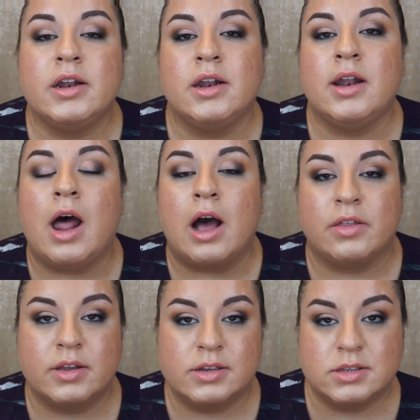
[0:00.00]
knock
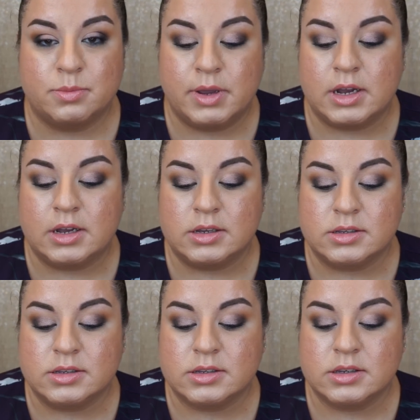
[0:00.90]
this
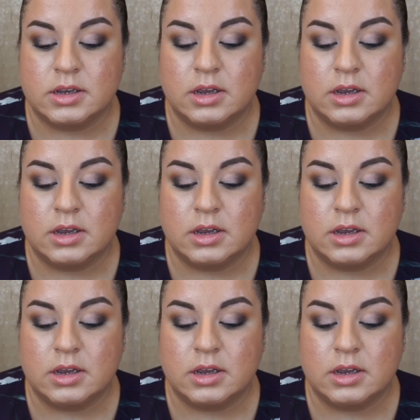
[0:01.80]
because